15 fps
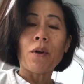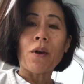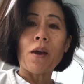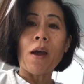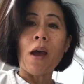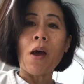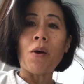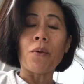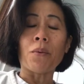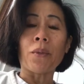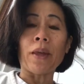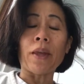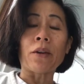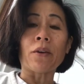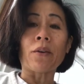how
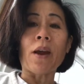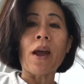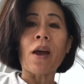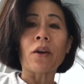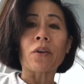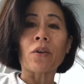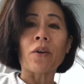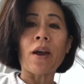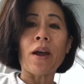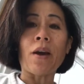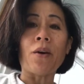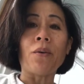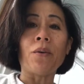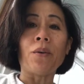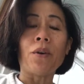they interact or
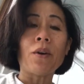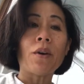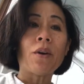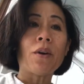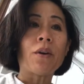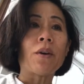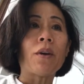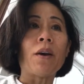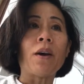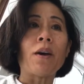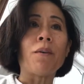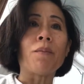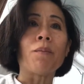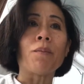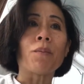how
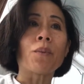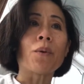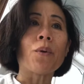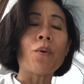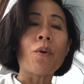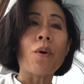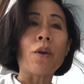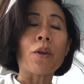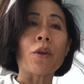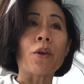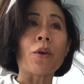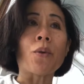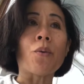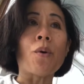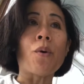um, you
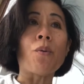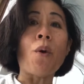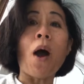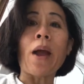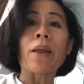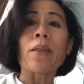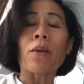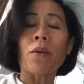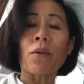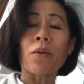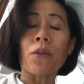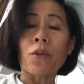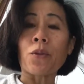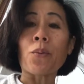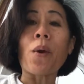know why they're
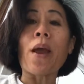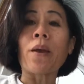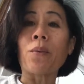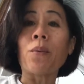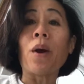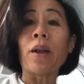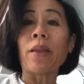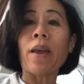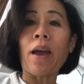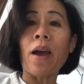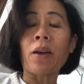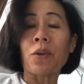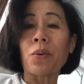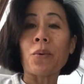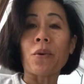this way and why they
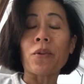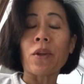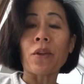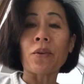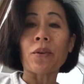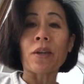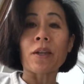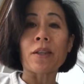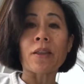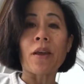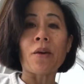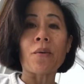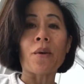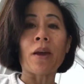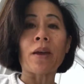act towards other kids
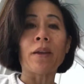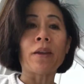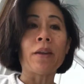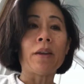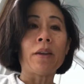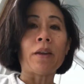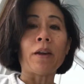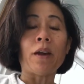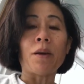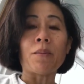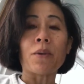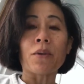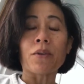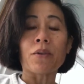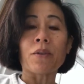that way. Um,
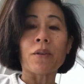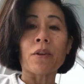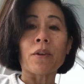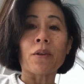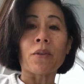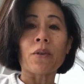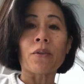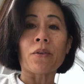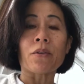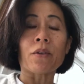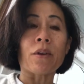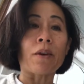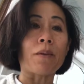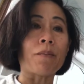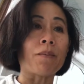there's you know there's
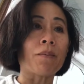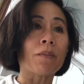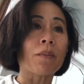um,